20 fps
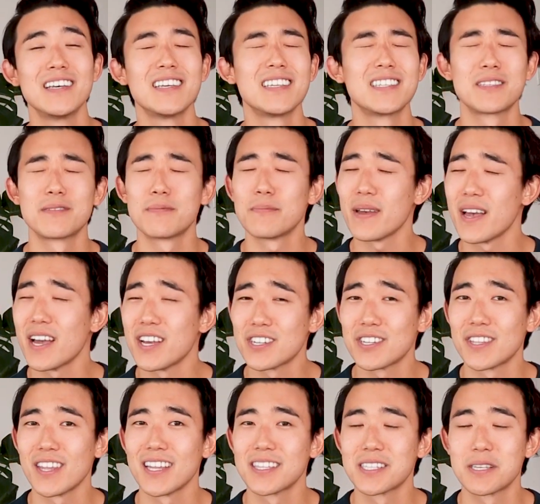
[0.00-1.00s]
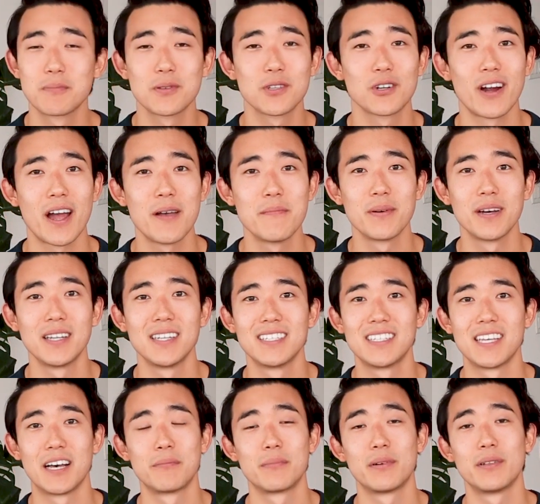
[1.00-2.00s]
smash that subscribe button
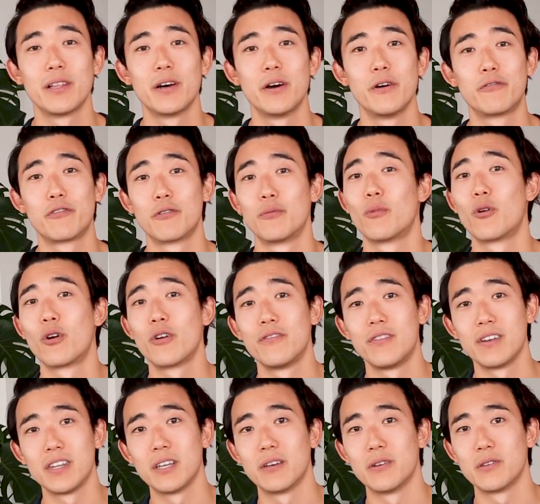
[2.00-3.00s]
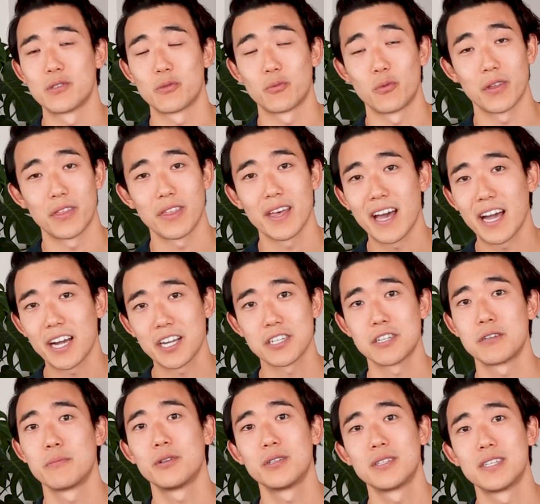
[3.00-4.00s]
down below for more videos with
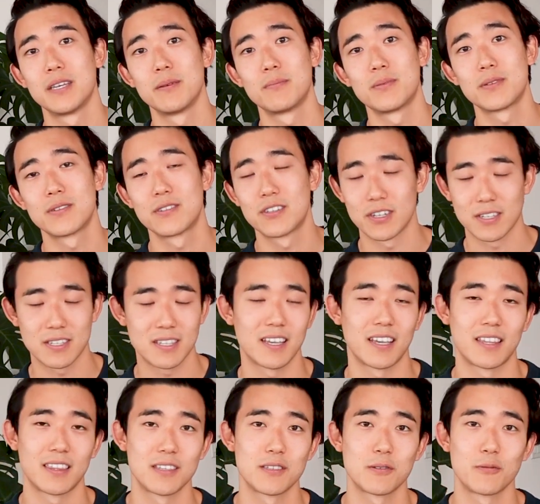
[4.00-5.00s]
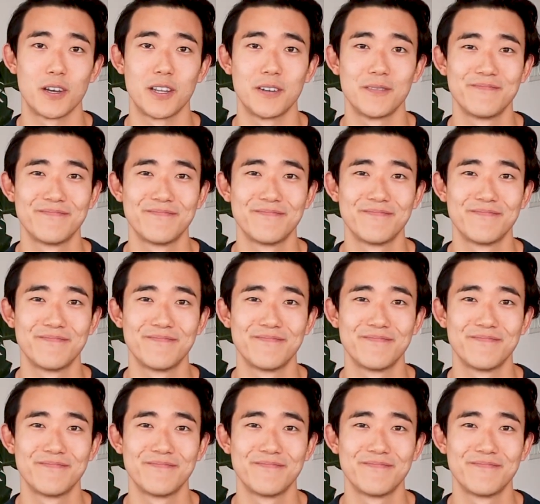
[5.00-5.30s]
actionable tips just like this one.